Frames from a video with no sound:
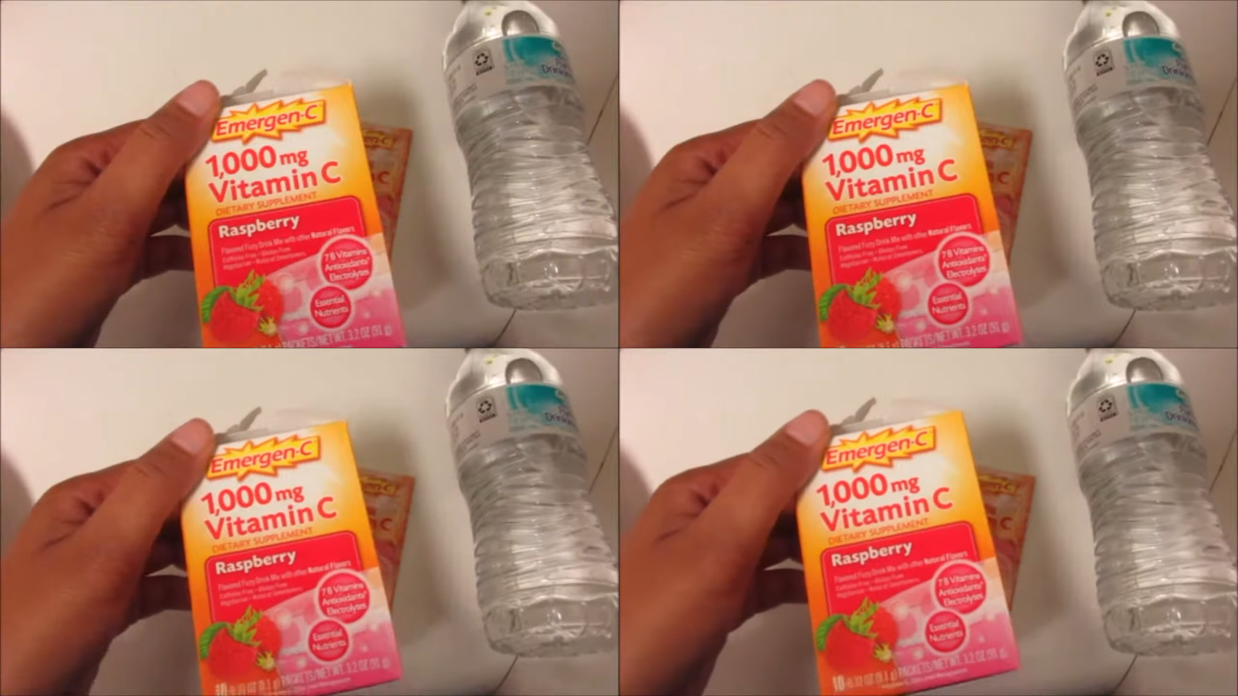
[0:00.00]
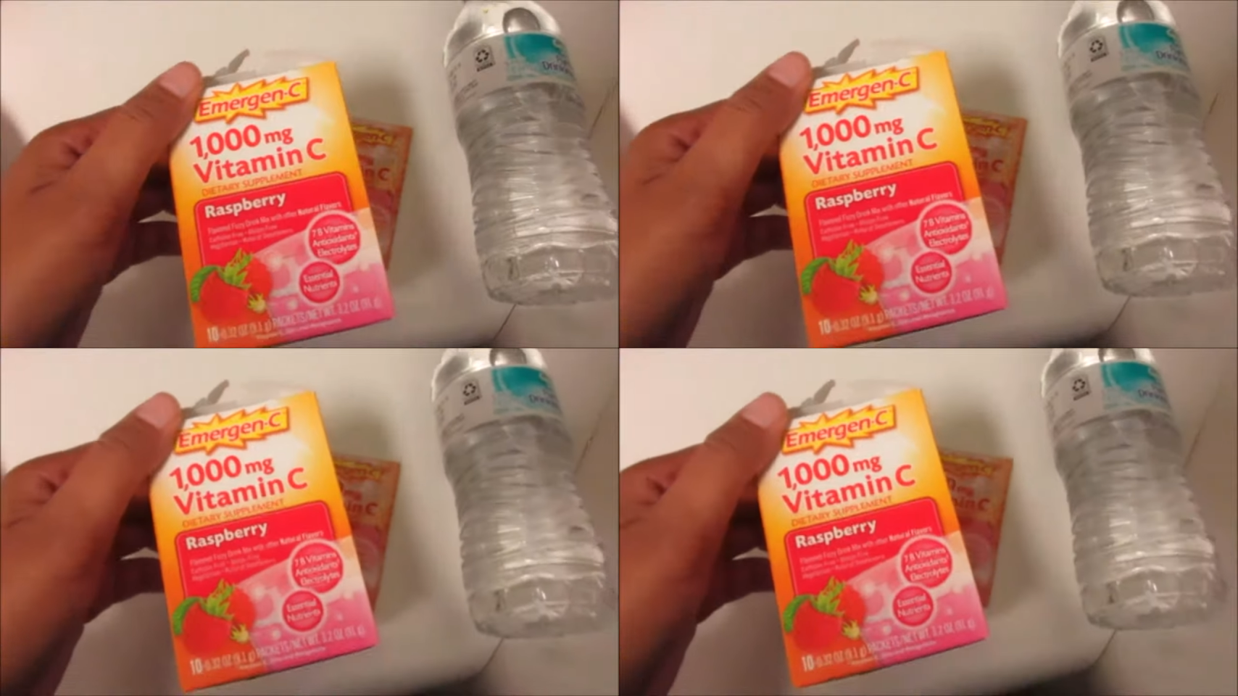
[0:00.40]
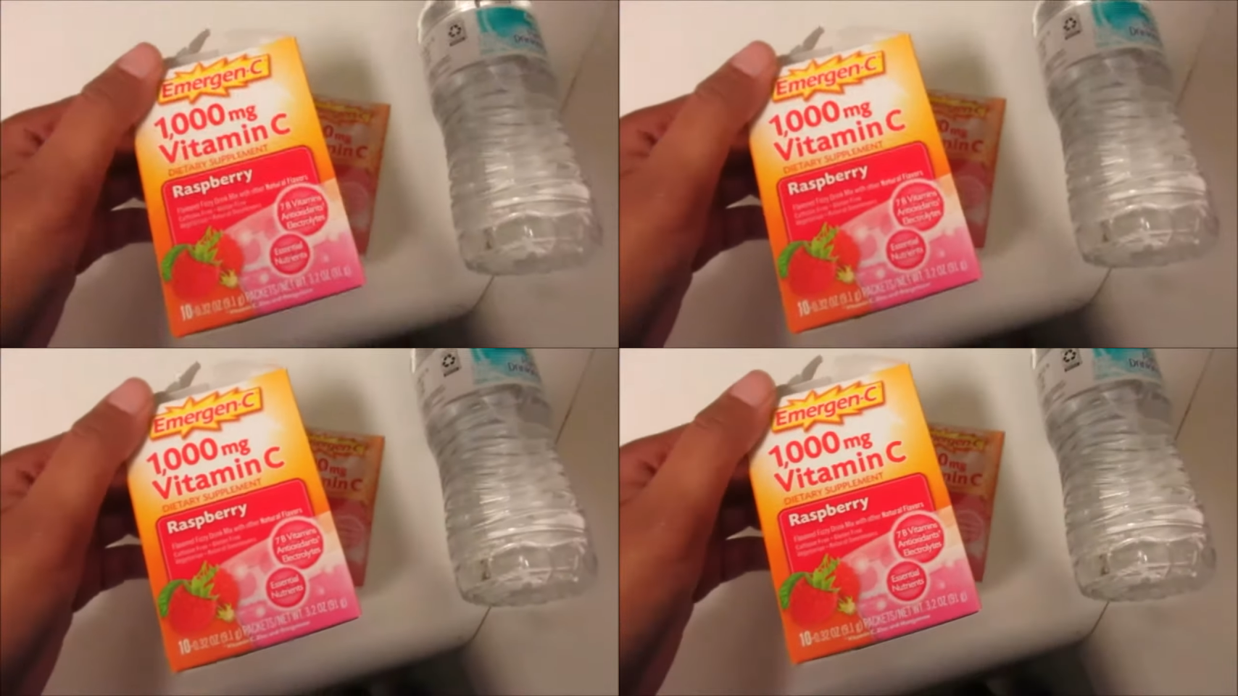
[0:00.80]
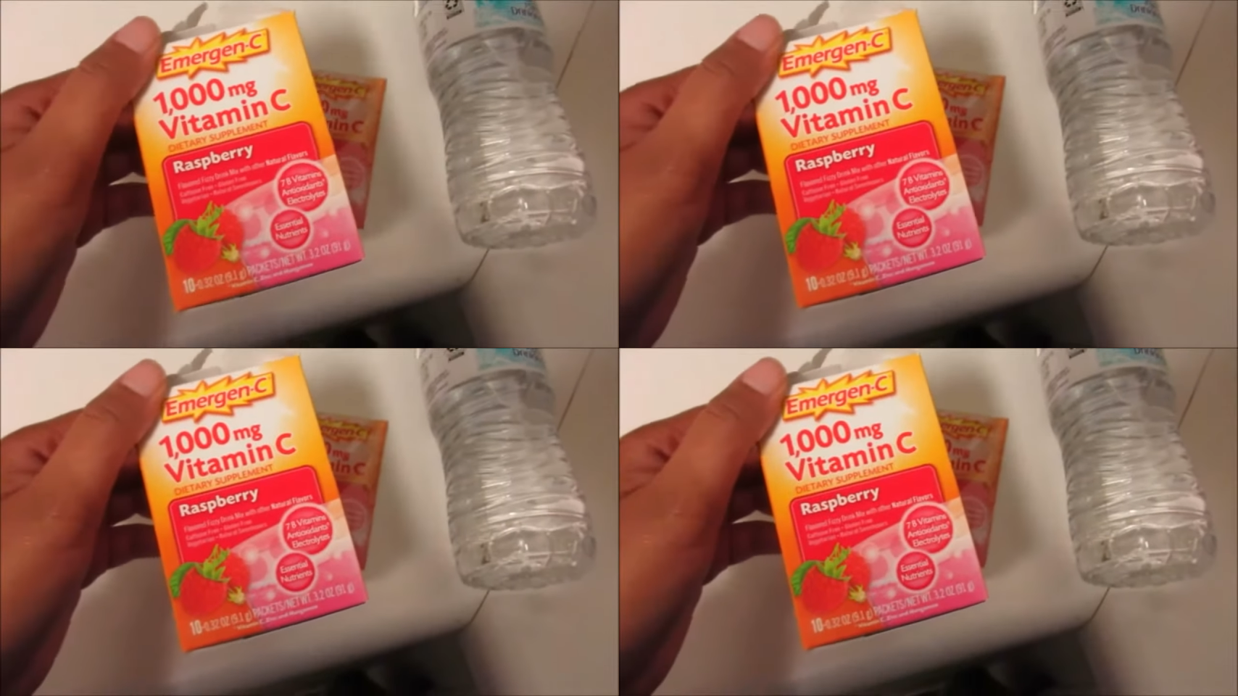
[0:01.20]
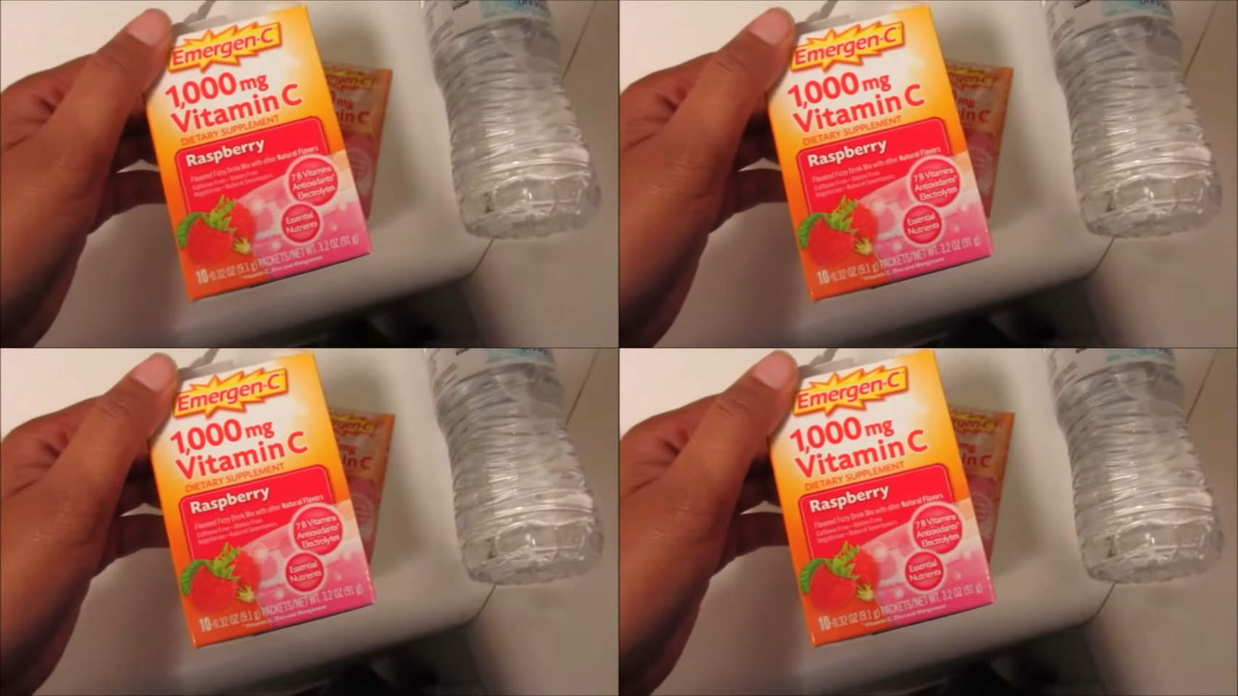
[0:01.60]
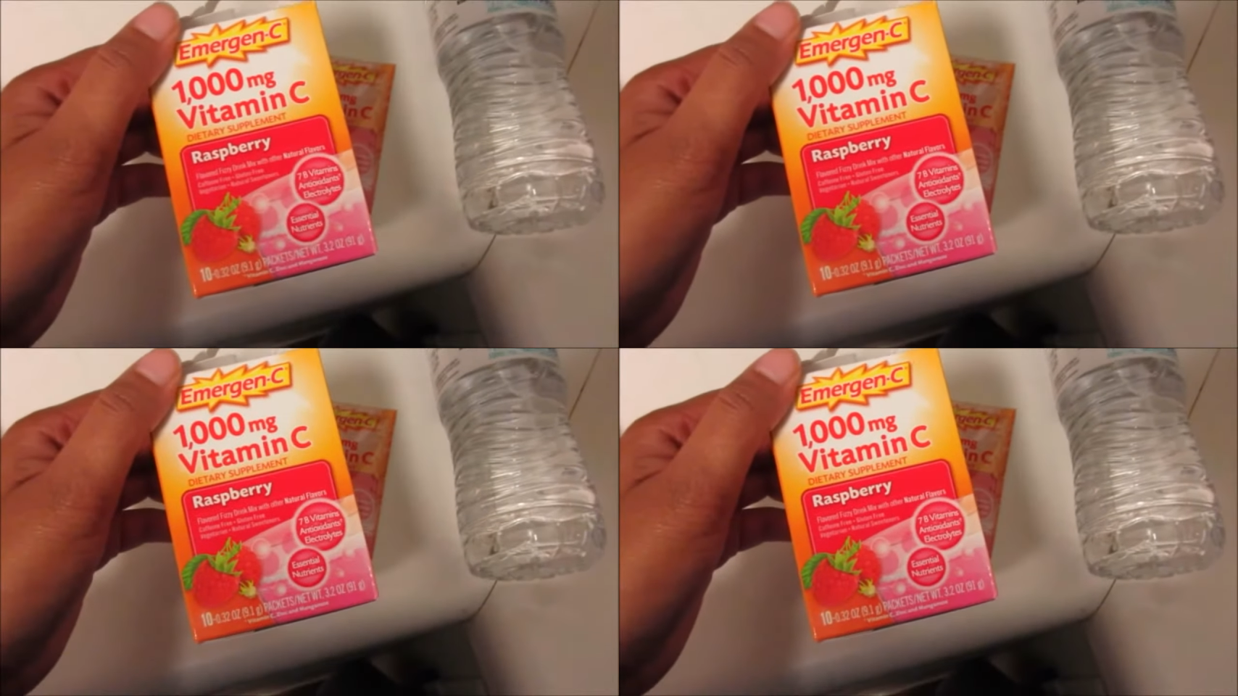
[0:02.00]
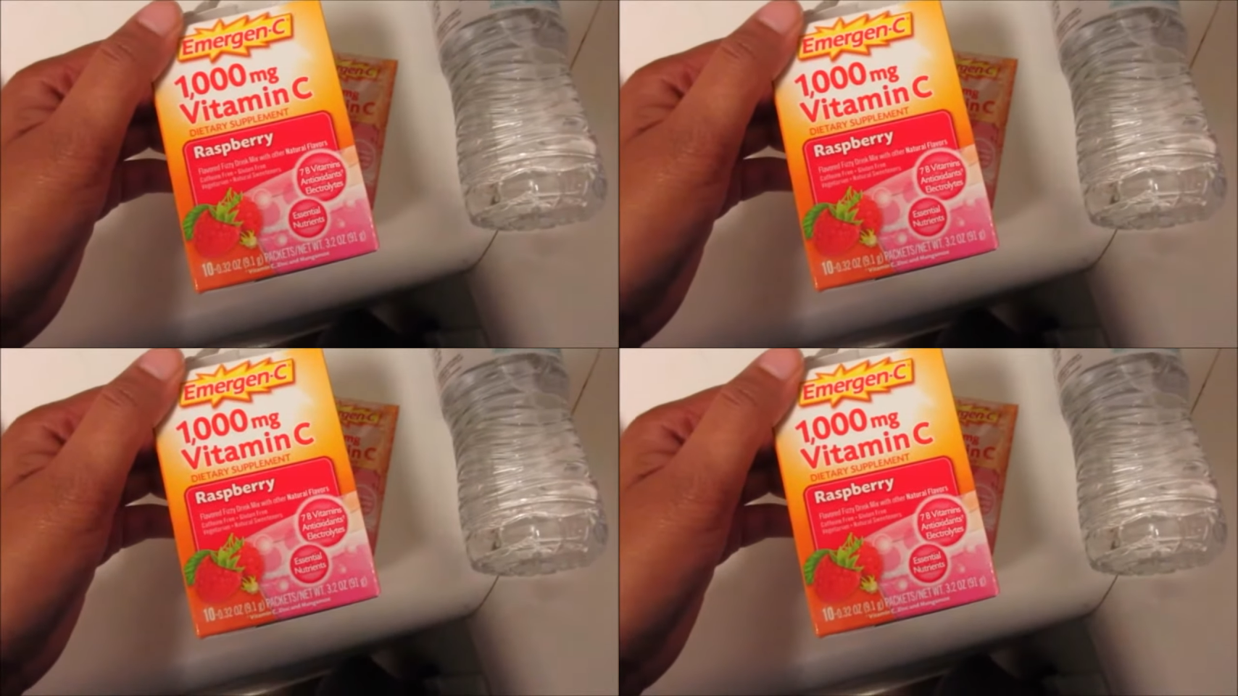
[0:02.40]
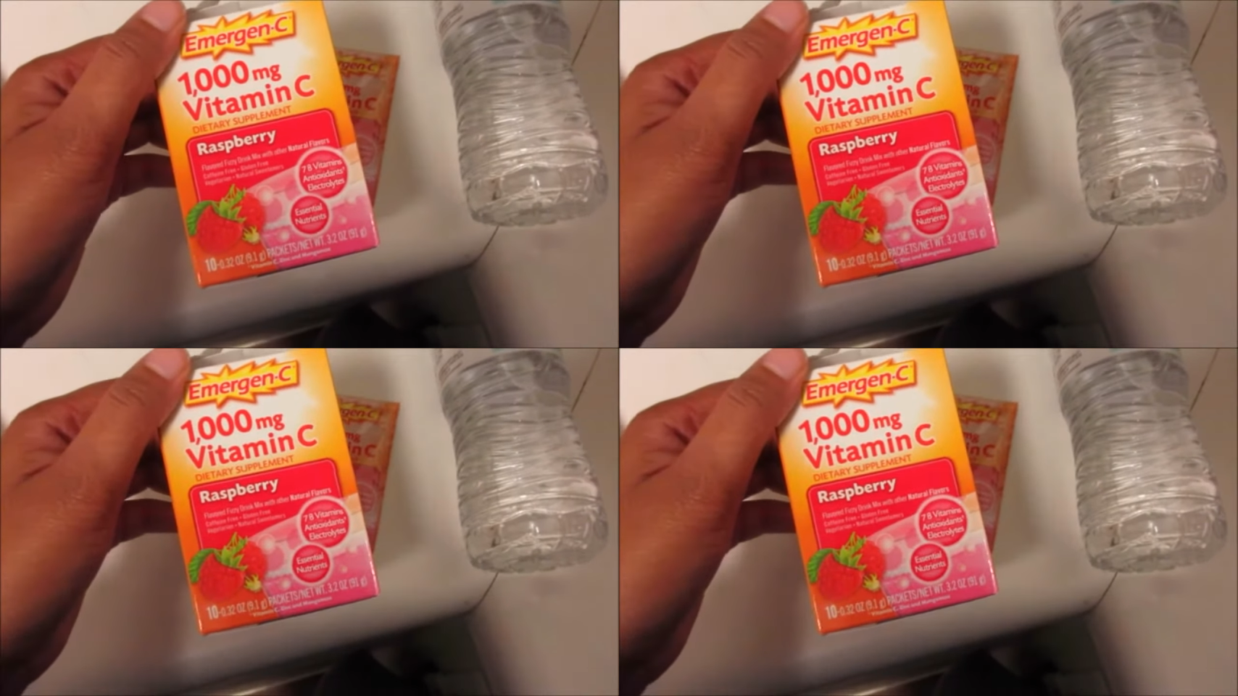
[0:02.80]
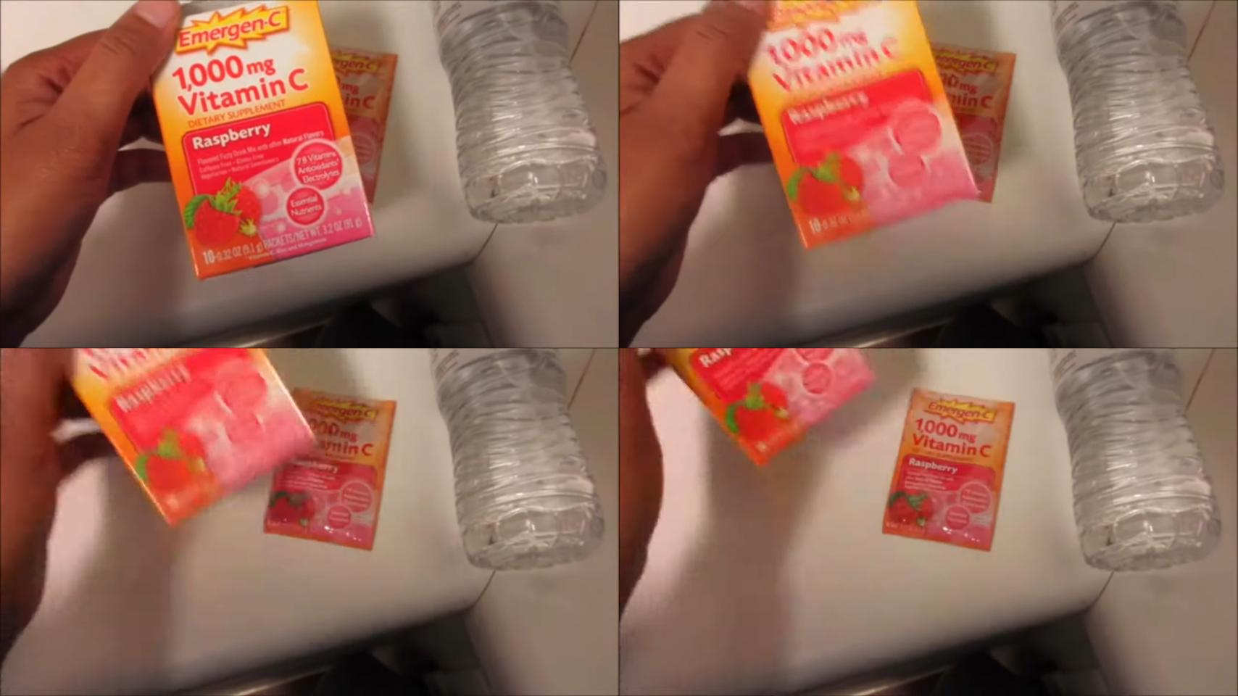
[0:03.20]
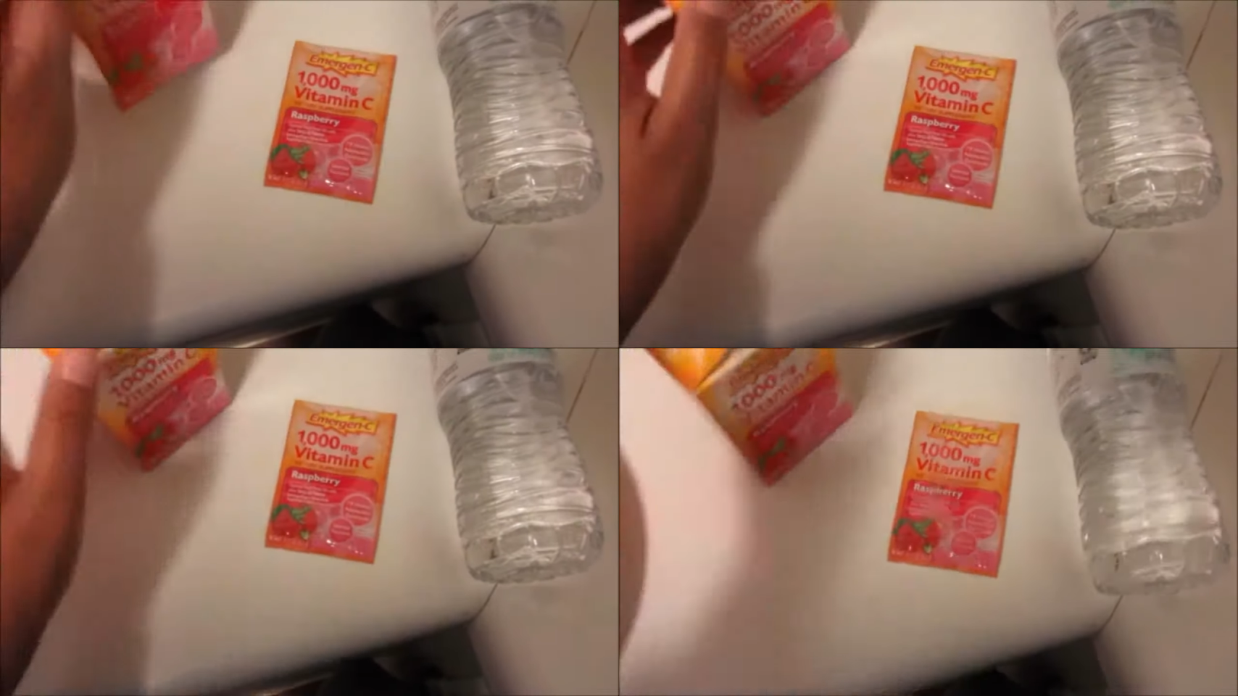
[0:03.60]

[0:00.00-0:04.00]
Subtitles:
[unreadable: no face in view]